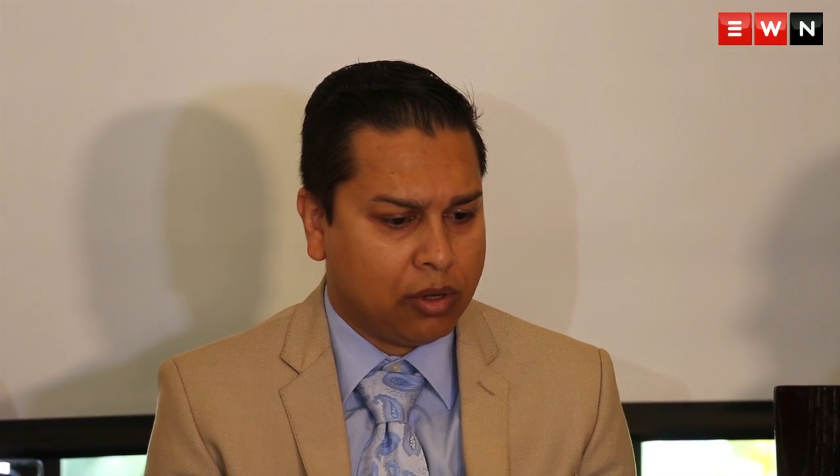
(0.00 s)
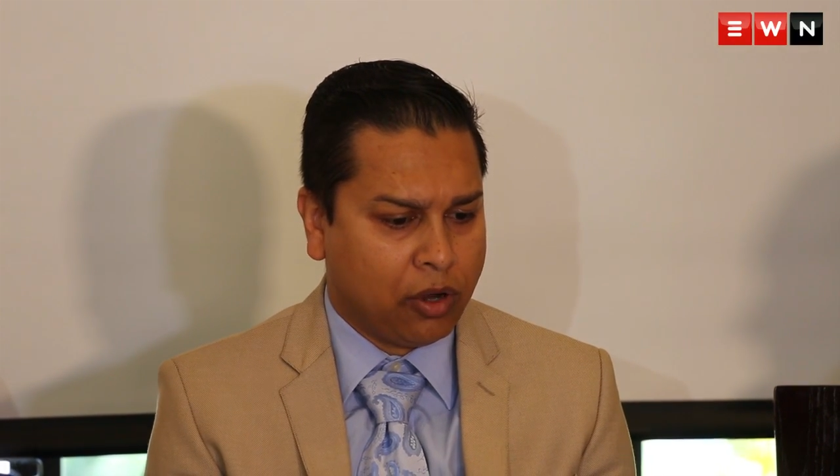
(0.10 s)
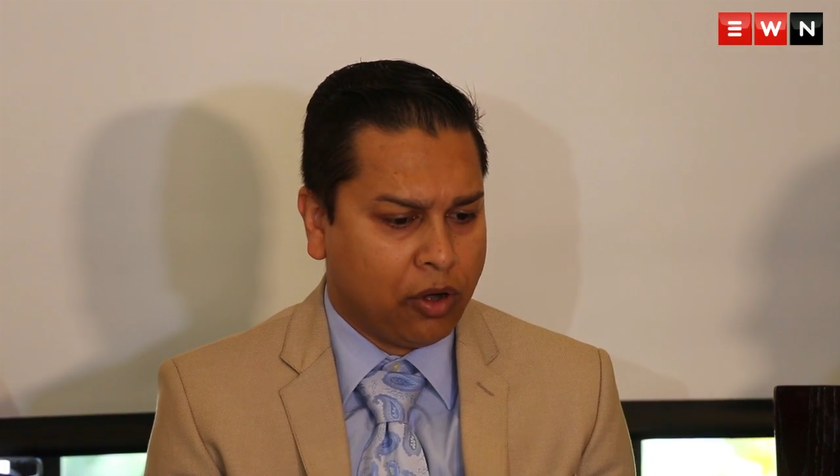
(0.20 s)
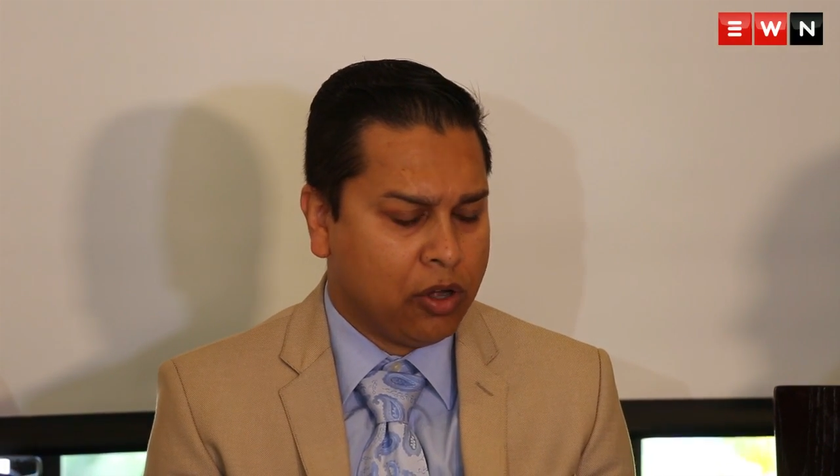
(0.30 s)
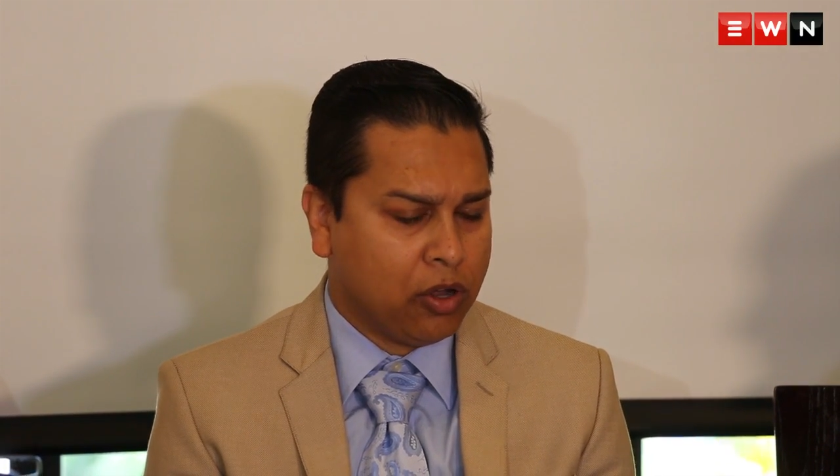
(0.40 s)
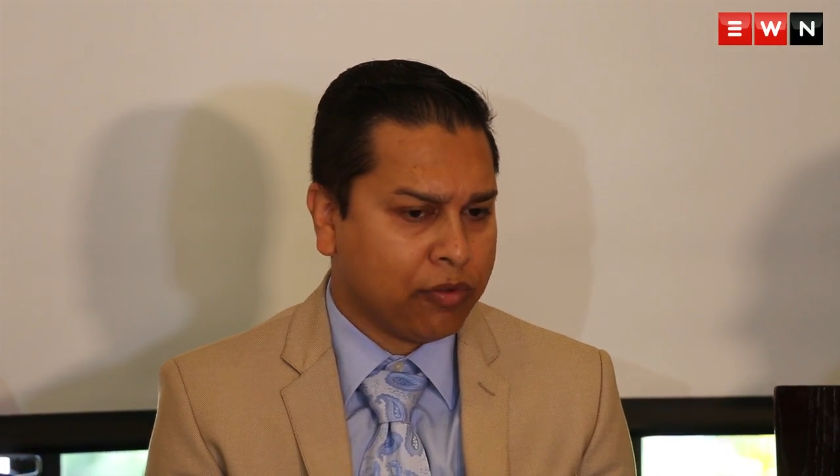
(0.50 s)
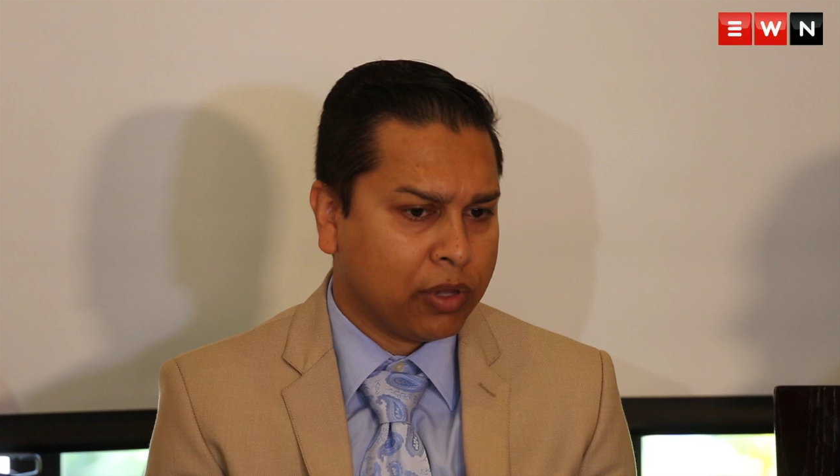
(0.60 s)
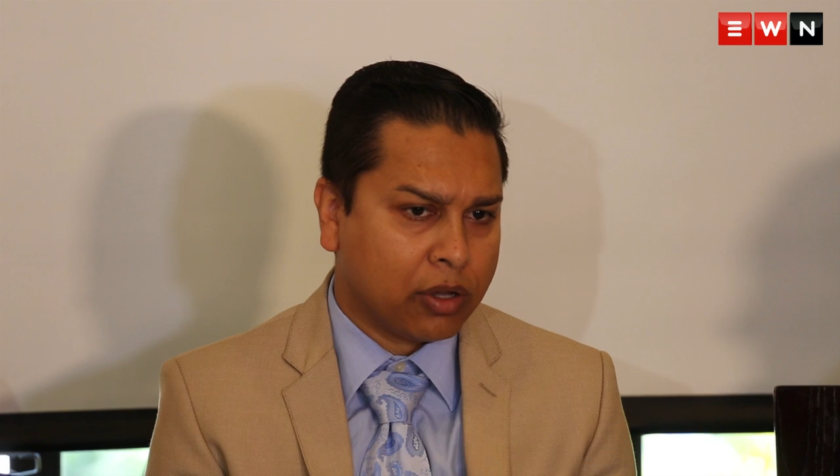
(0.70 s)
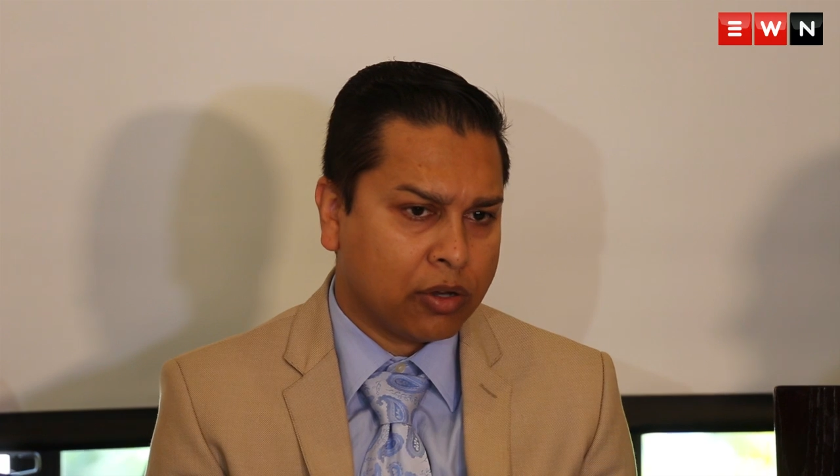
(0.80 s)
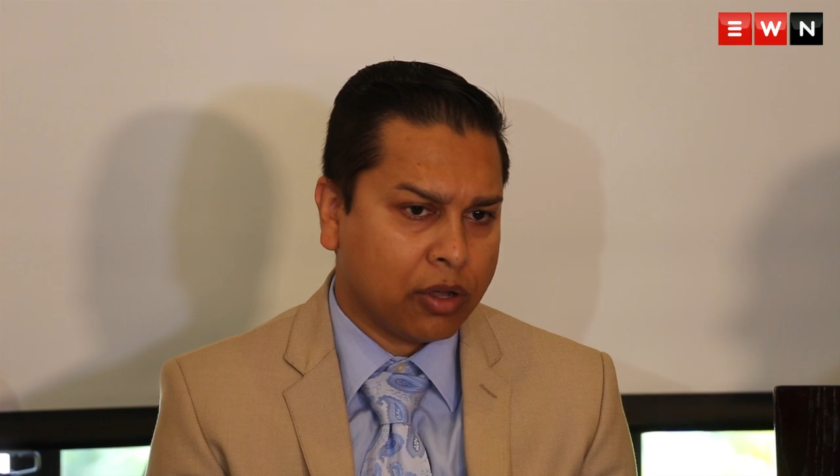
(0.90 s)
not only offer
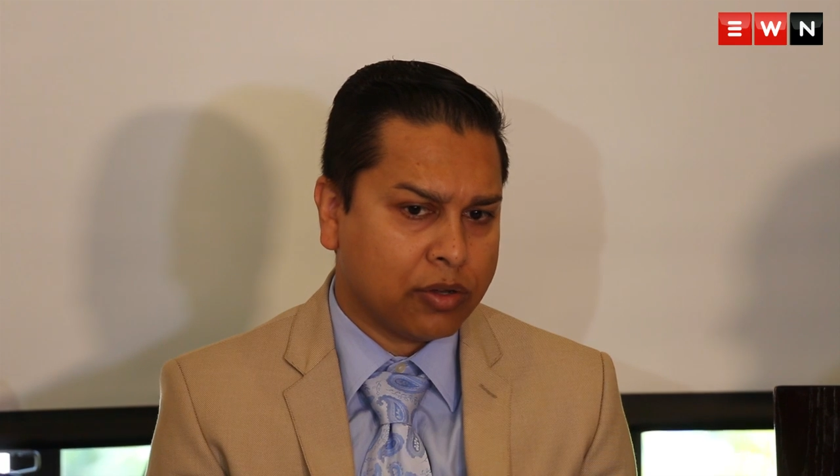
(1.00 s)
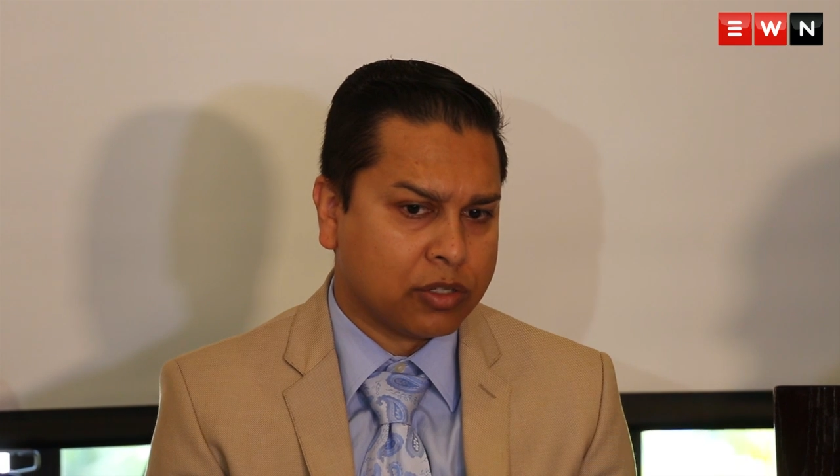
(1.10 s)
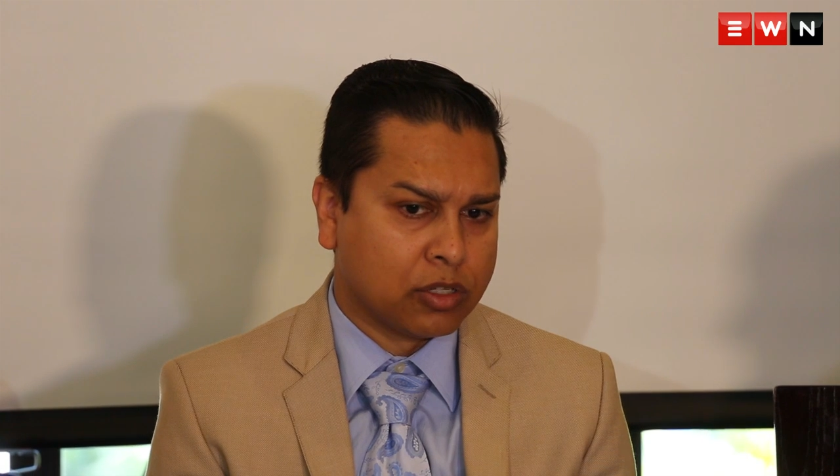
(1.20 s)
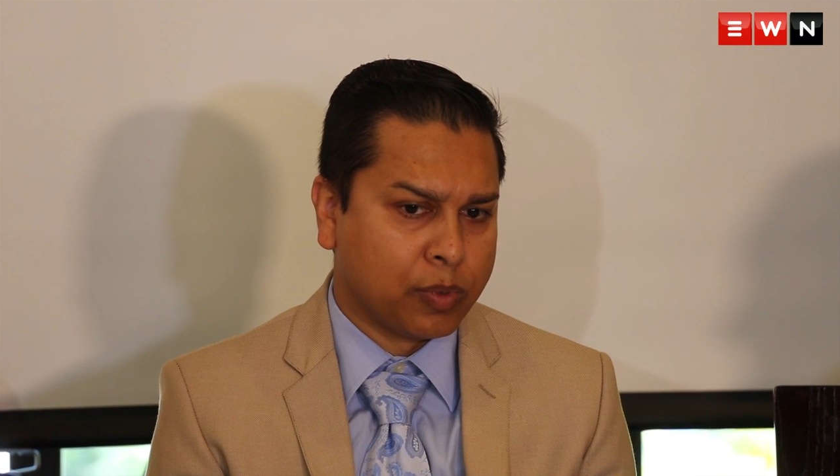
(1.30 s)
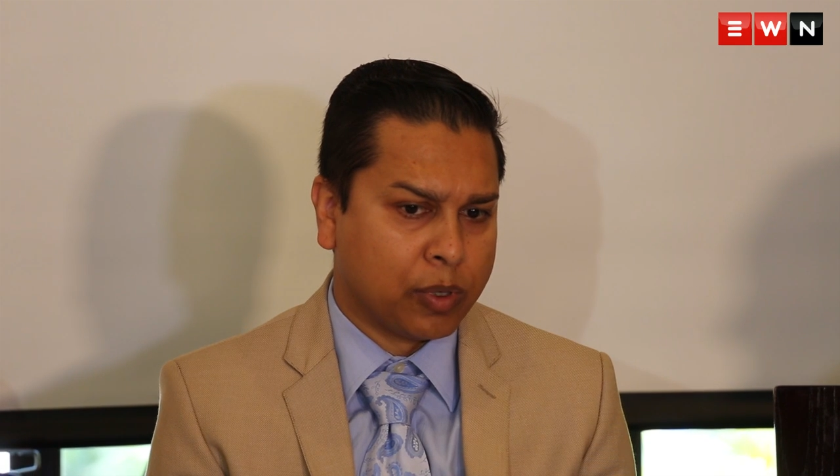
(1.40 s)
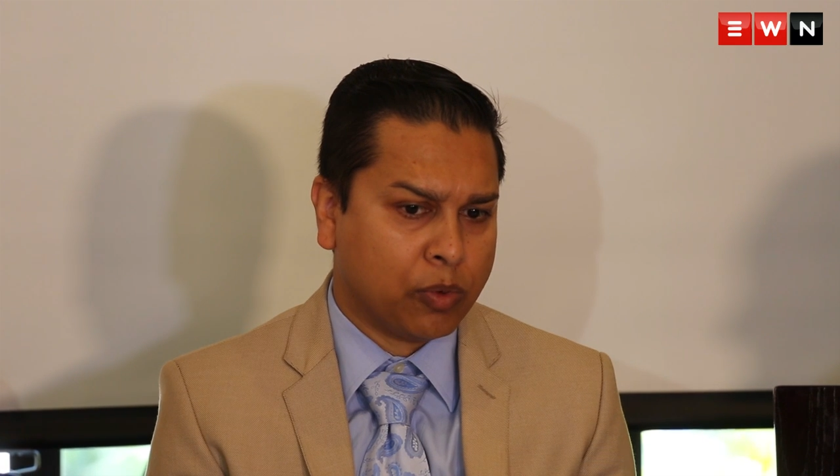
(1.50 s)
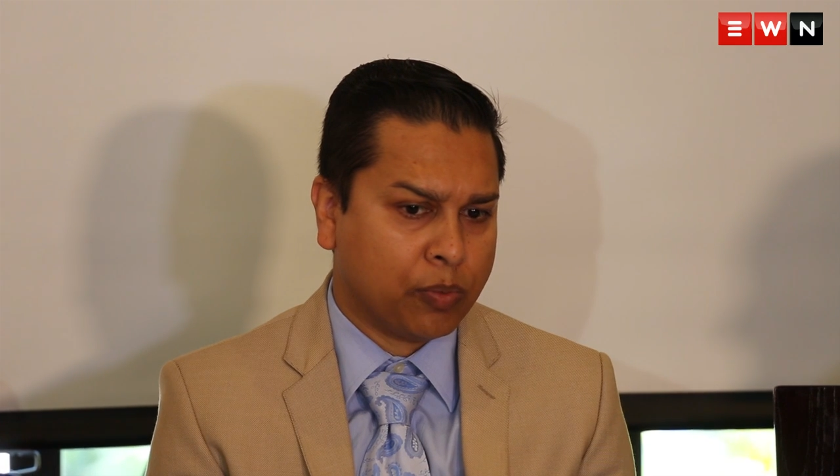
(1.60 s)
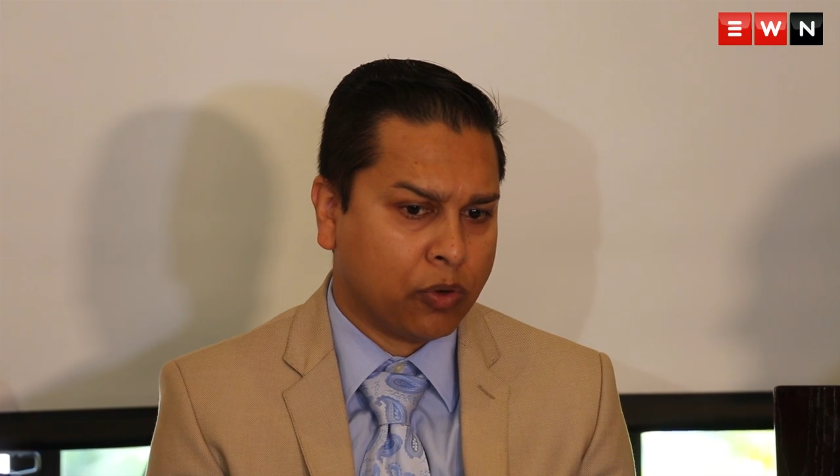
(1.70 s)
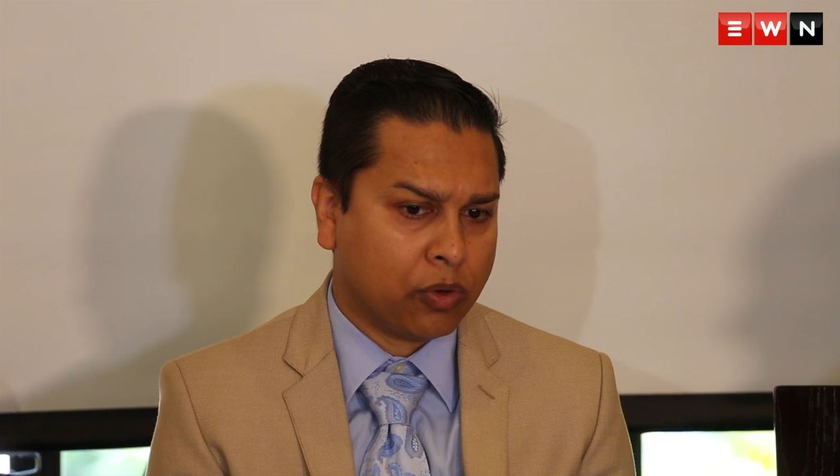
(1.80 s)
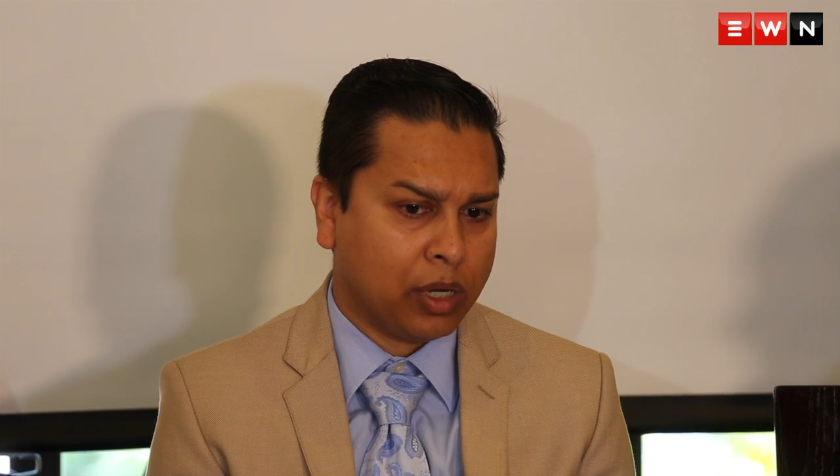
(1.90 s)
their condolences, but more
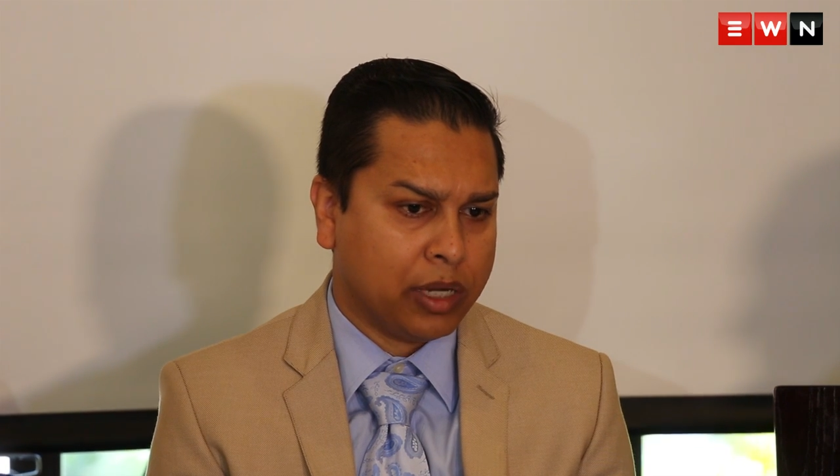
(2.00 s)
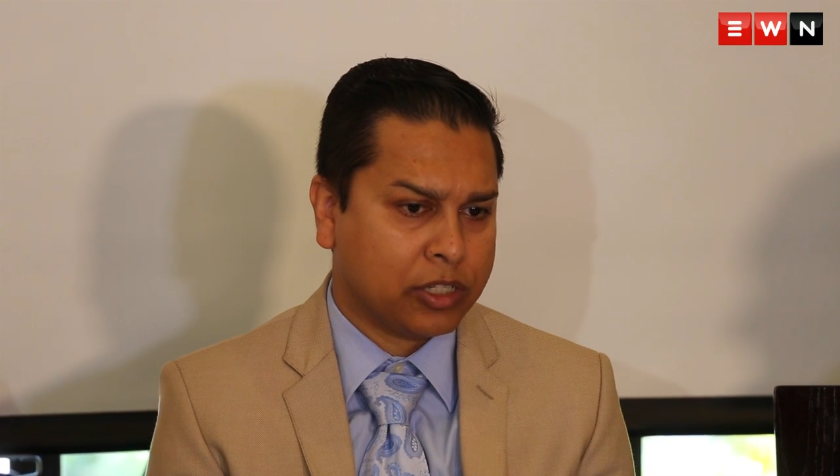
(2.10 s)
importantly,